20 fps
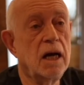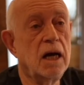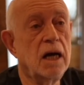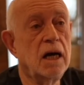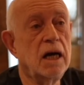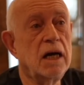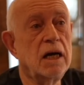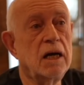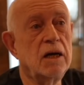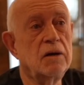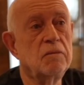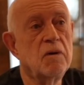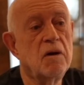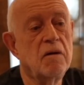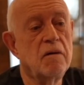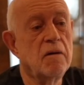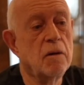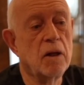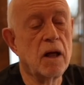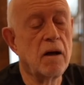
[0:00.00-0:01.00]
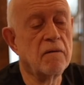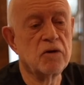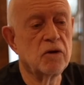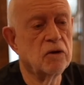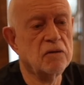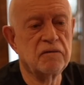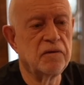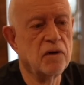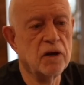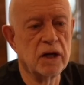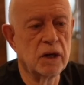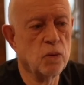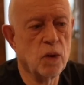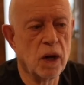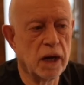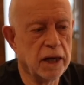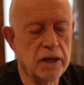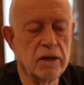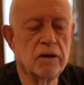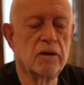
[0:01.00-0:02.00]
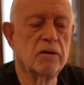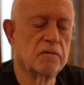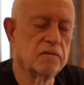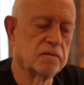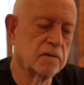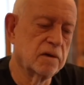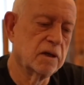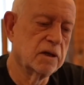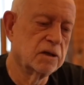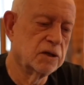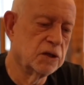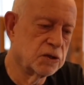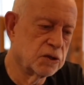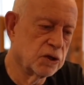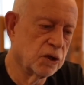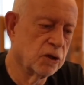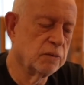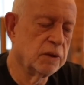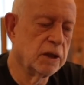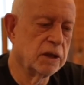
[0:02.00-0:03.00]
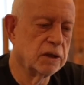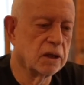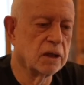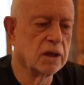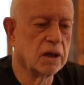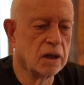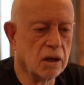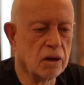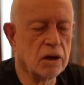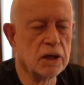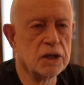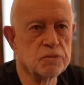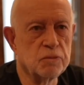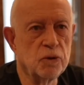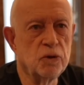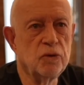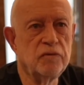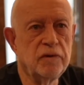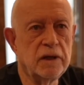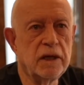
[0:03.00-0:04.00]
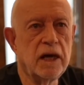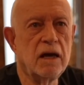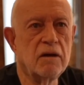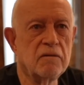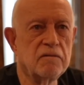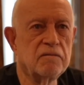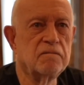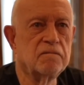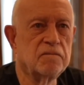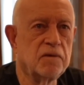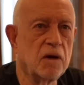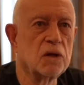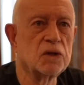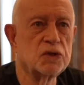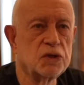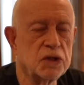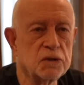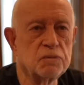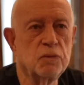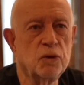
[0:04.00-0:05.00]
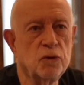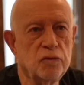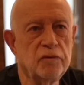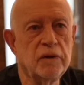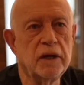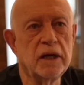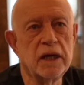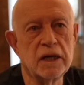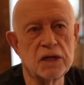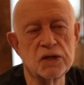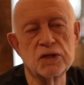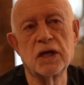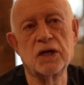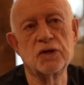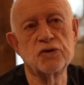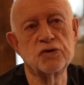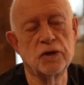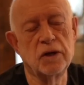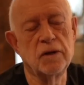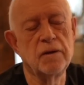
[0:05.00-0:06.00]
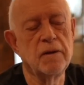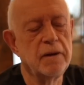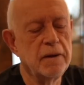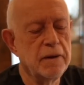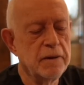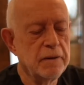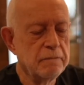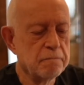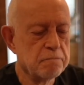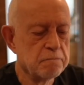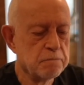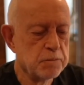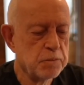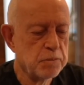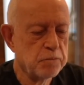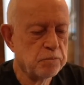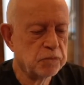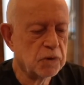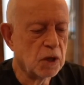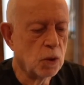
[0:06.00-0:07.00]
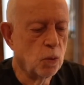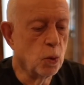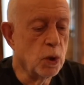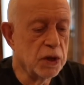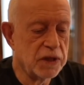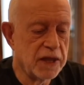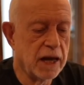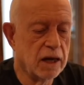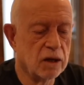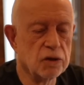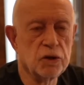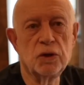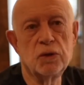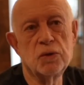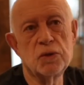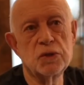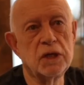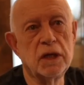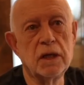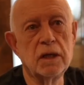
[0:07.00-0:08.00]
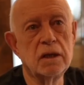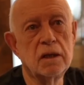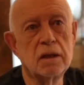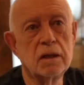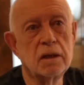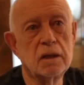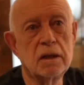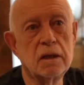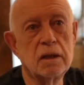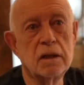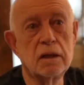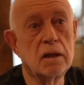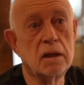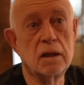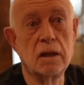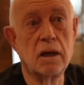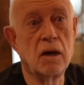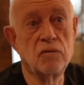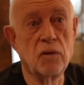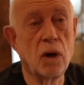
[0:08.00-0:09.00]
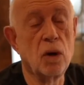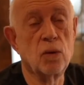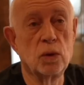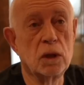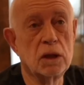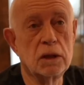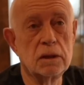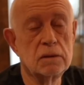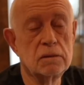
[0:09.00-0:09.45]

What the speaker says: I've got to find a way of determining that the line's moving, how fast it's moving, etc., without using a roller.